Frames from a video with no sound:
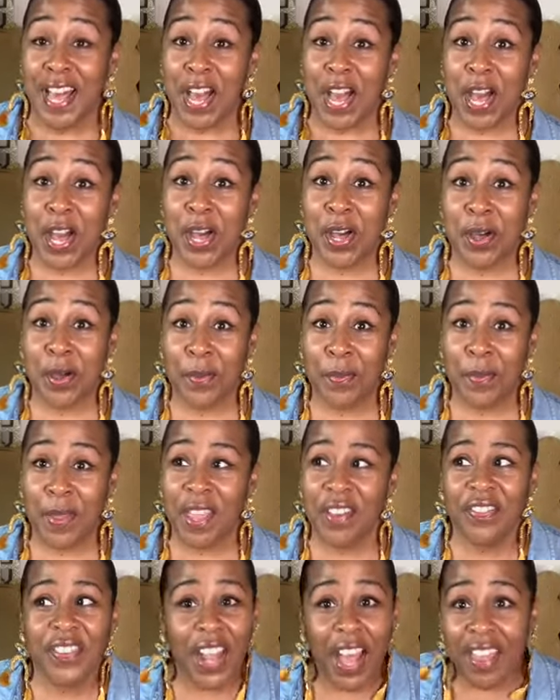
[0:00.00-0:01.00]
Um,
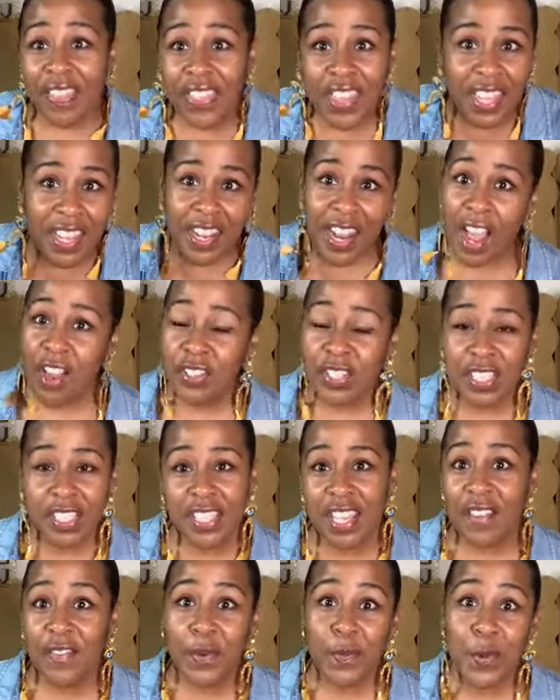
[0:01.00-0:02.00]
if not, then I'll just
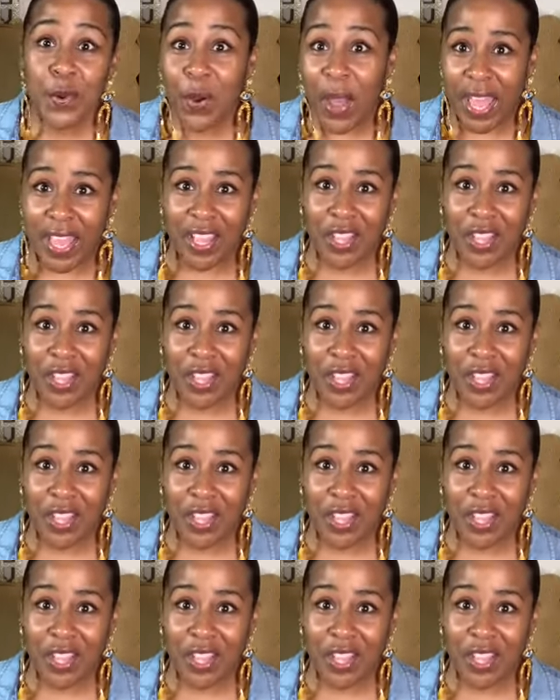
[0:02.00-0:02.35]
give them away.